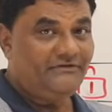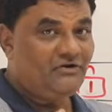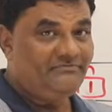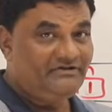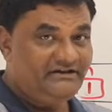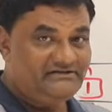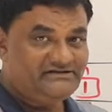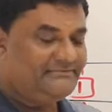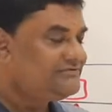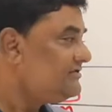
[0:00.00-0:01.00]
perform 3
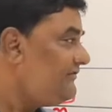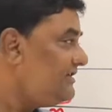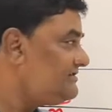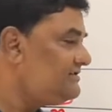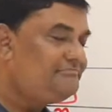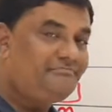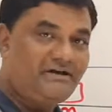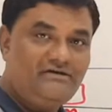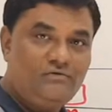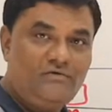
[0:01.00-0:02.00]
steps. First
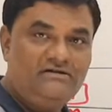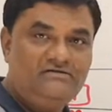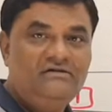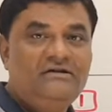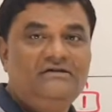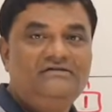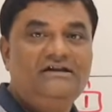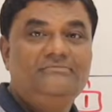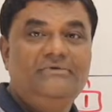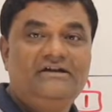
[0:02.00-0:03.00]
print 1,
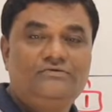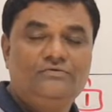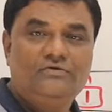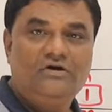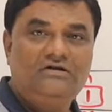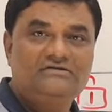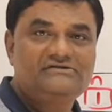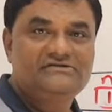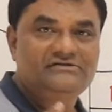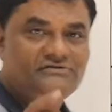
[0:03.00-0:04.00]
then make 2
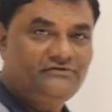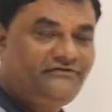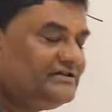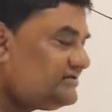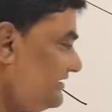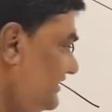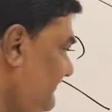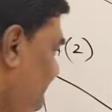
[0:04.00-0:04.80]
calls. So first it